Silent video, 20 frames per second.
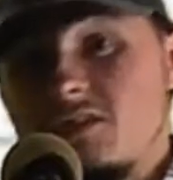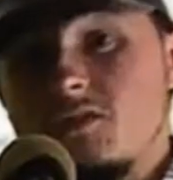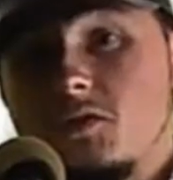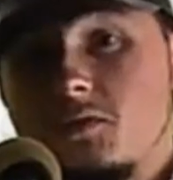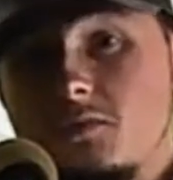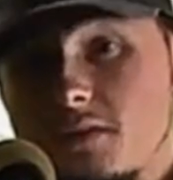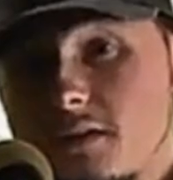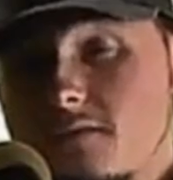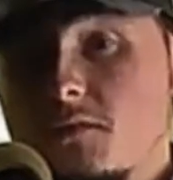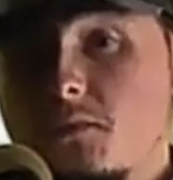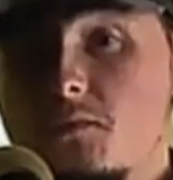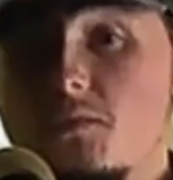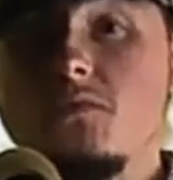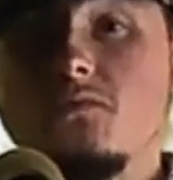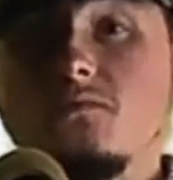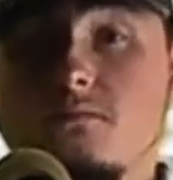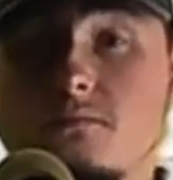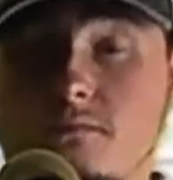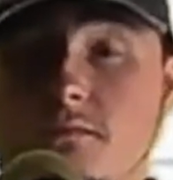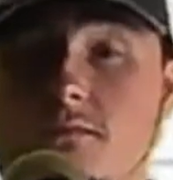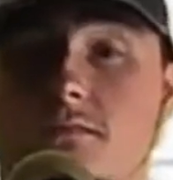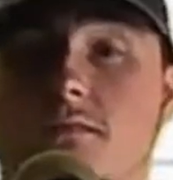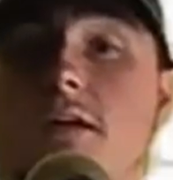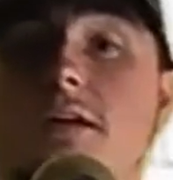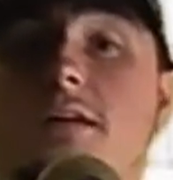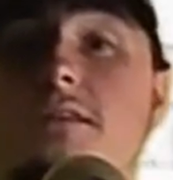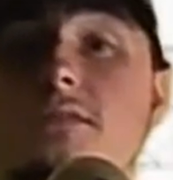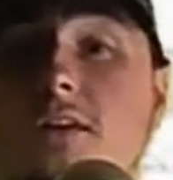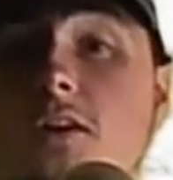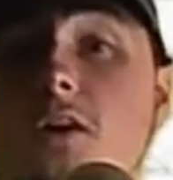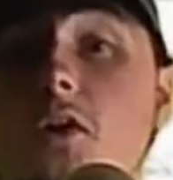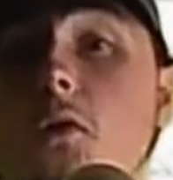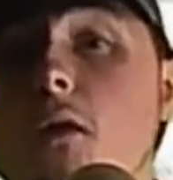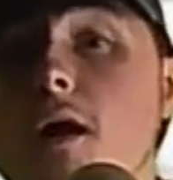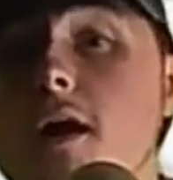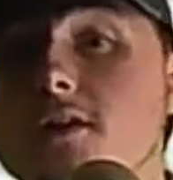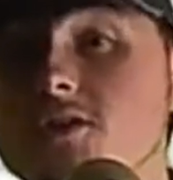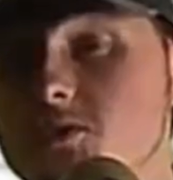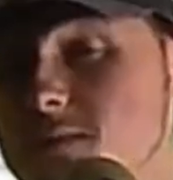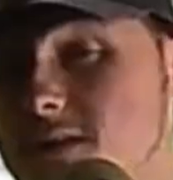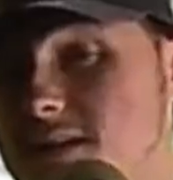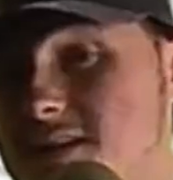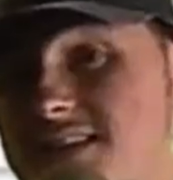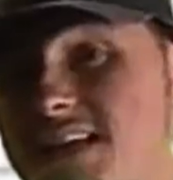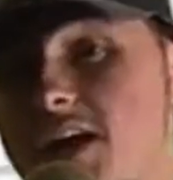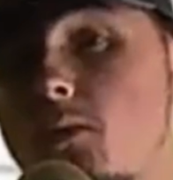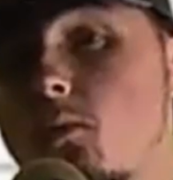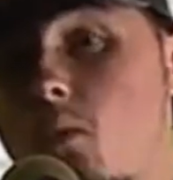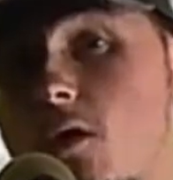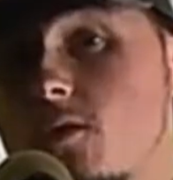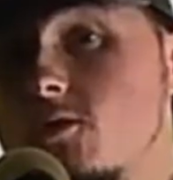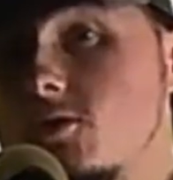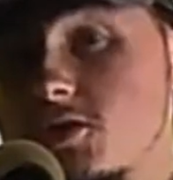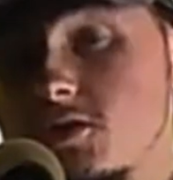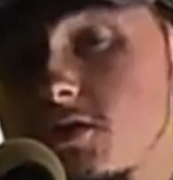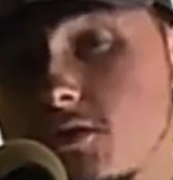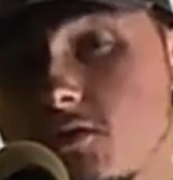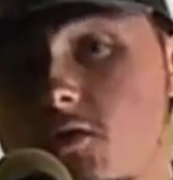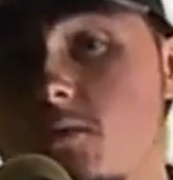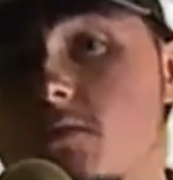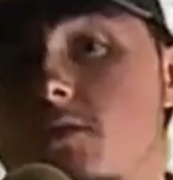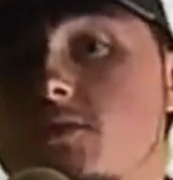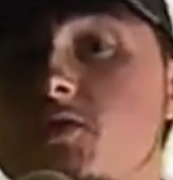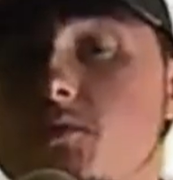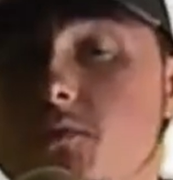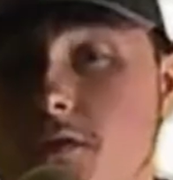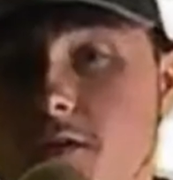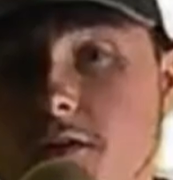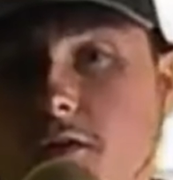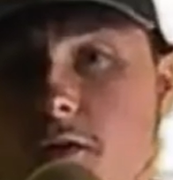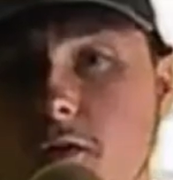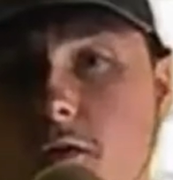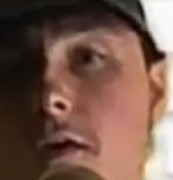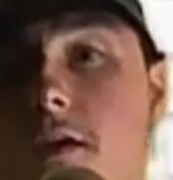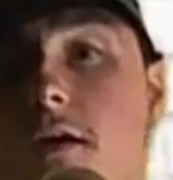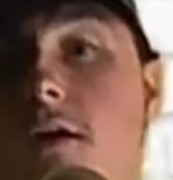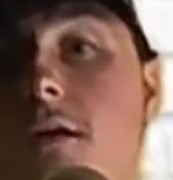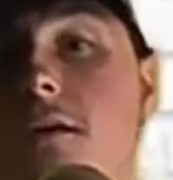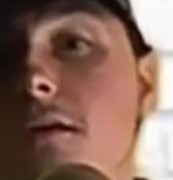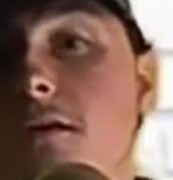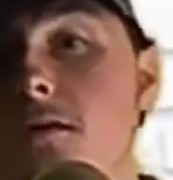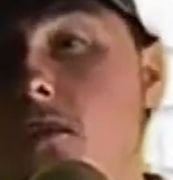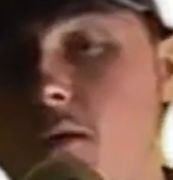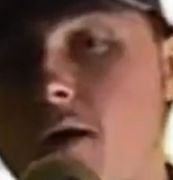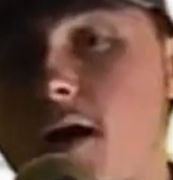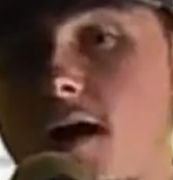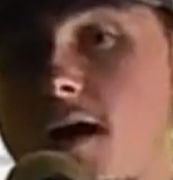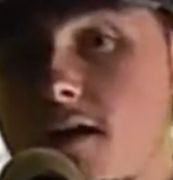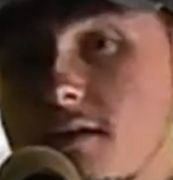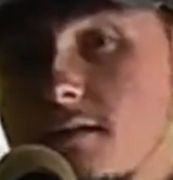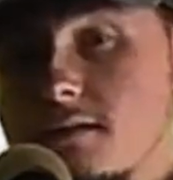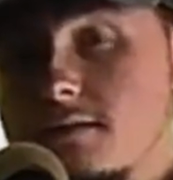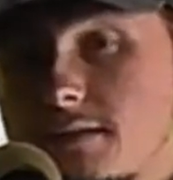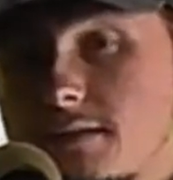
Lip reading: you leave the room. They're going to watch you because they want you to do what you want to do. Why?